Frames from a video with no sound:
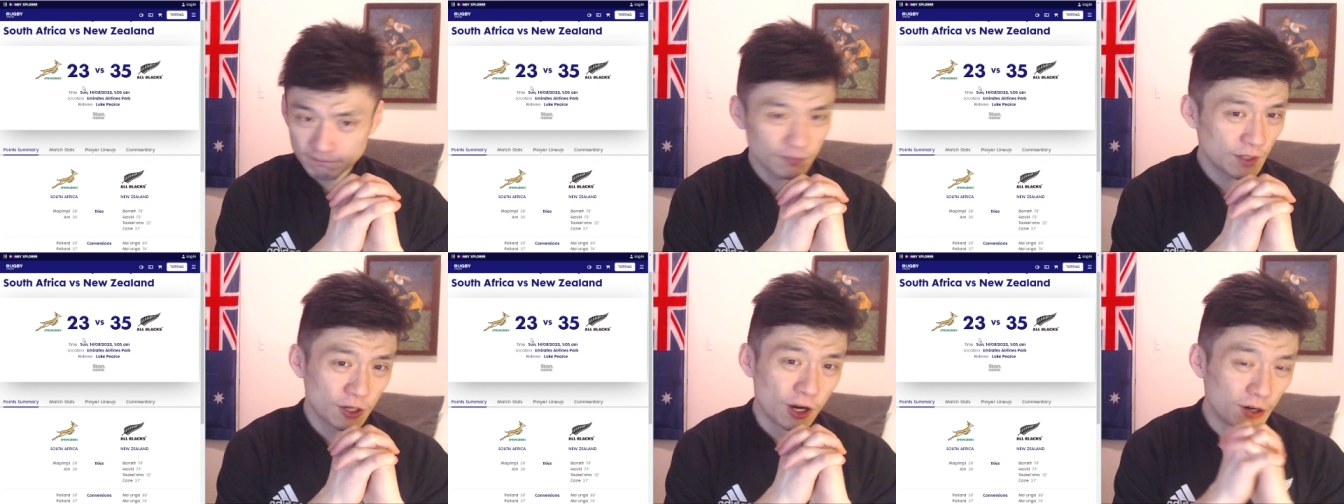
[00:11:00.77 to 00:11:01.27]

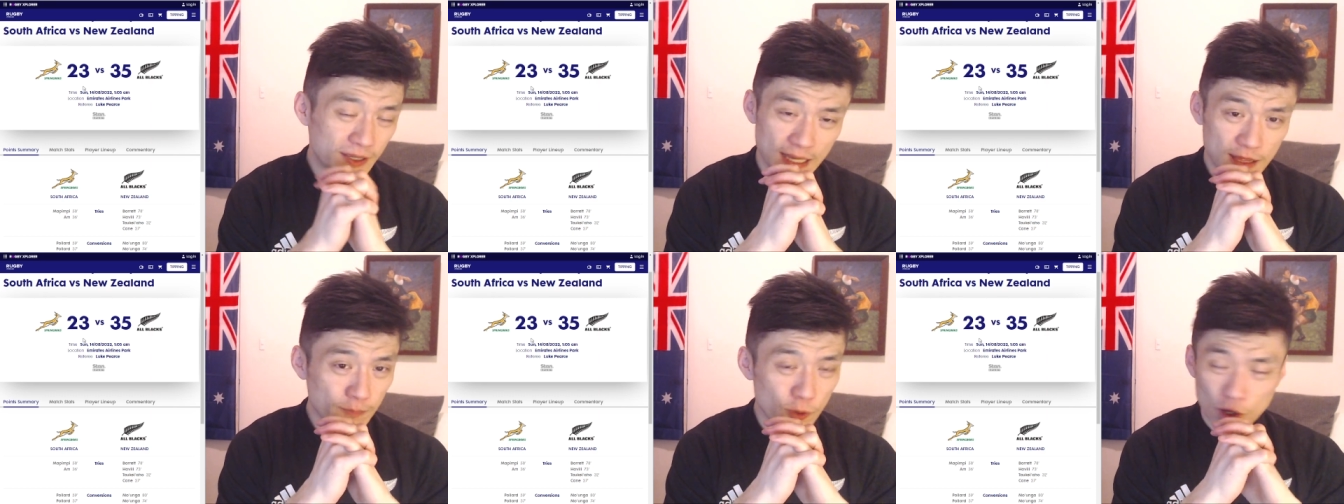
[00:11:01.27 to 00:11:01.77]
You know, get
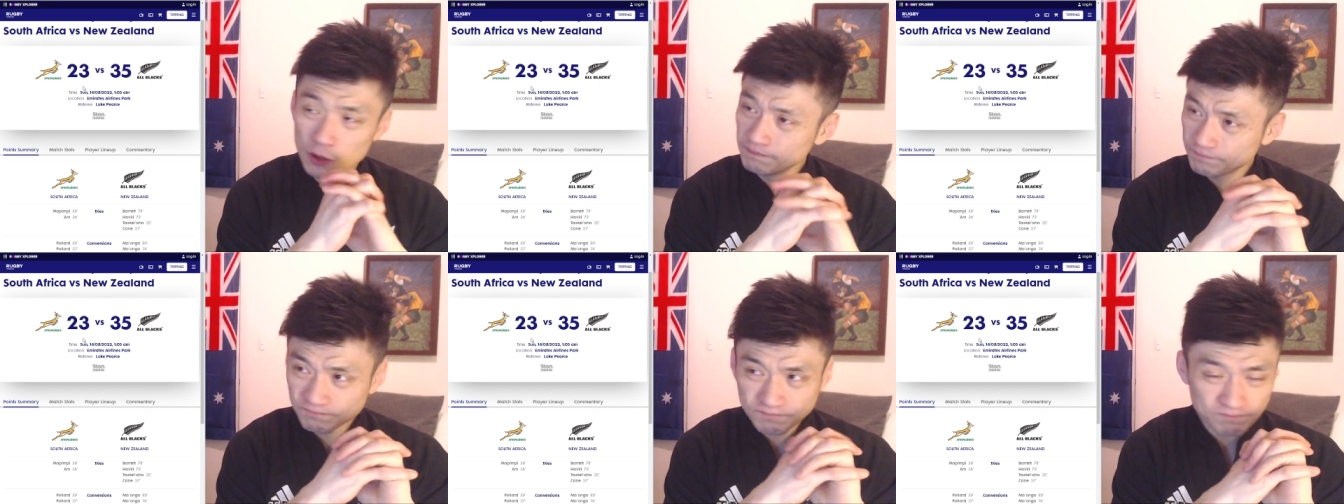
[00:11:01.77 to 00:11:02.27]
the ball,
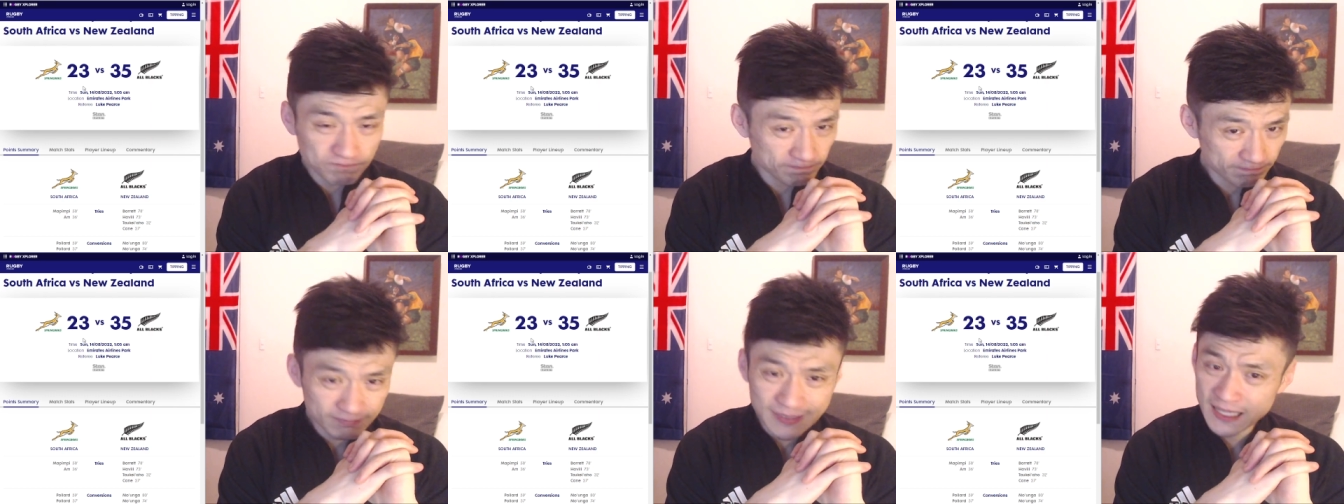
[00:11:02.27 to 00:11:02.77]

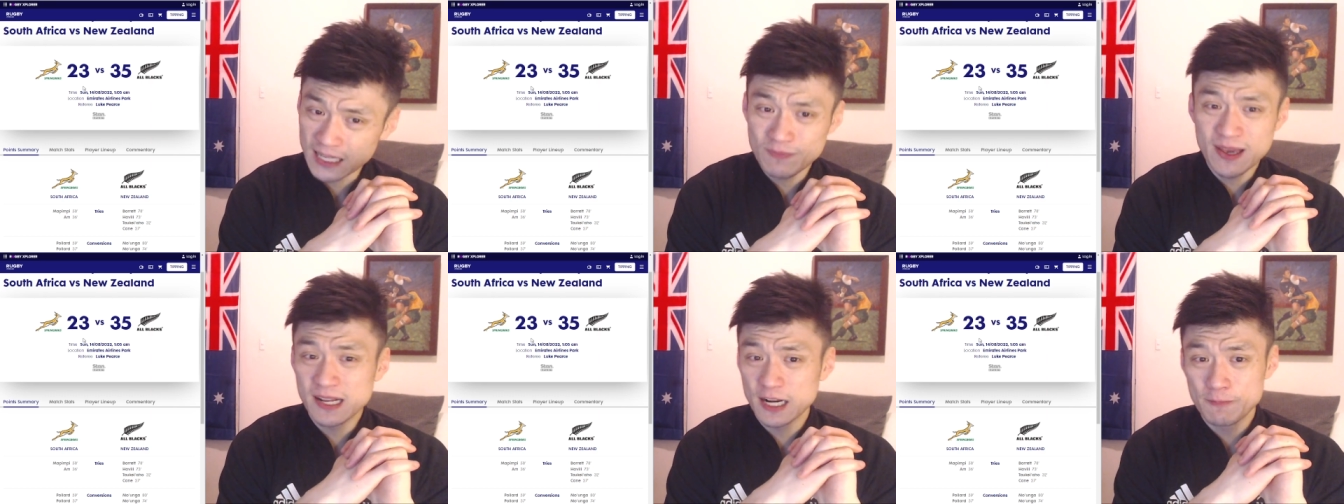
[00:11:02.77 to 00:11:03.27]

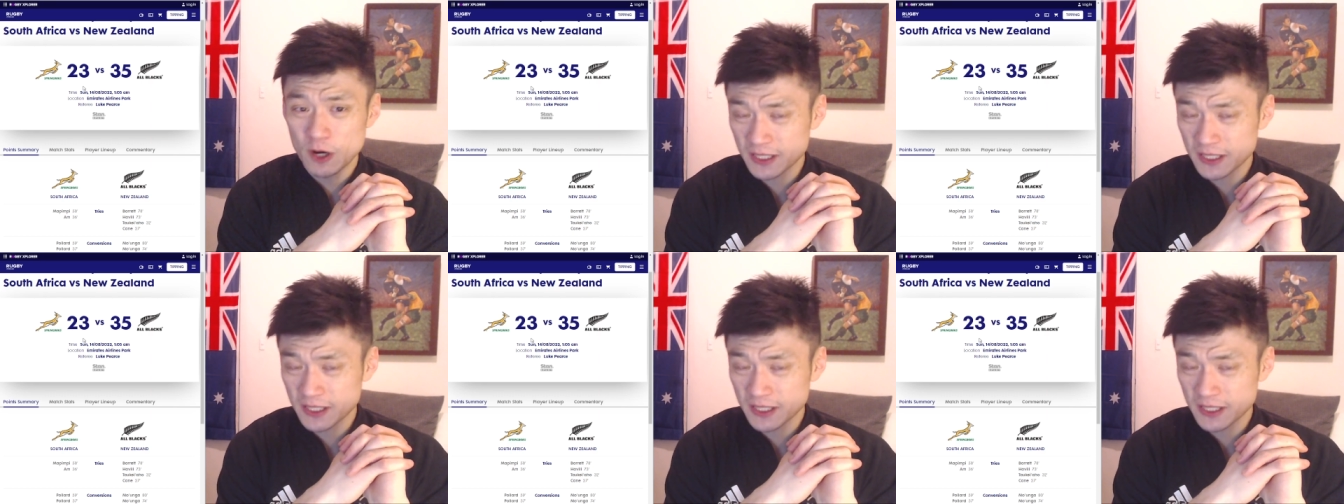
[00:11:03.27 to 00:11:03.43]
immediately box